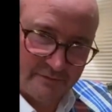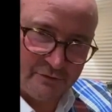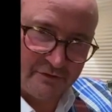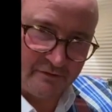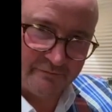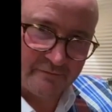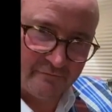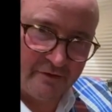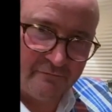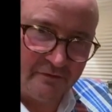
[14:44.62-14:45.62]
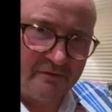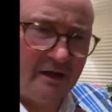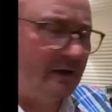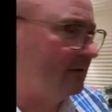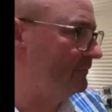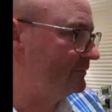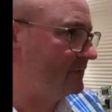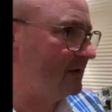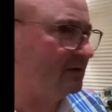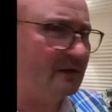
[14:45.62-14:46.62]
Juno, really good.
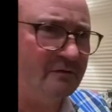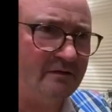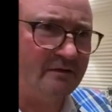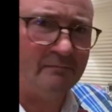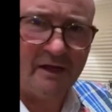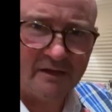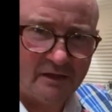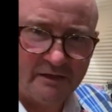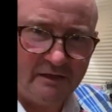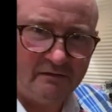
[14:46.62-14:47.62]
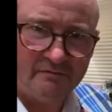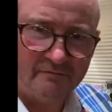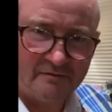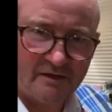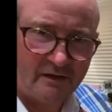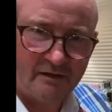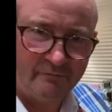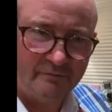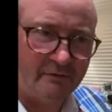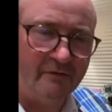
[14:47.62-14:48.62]
Um, again, they use uh, the Manuka leaves and
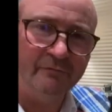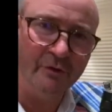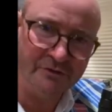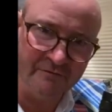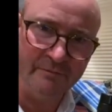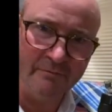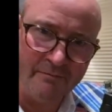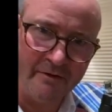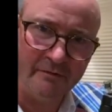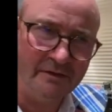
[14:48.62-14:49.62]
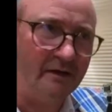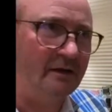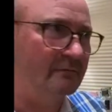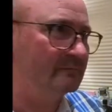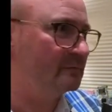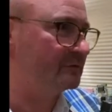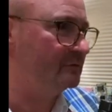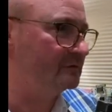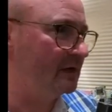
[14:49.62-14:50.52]
um, their own version of pepper berries. Um, what's it called?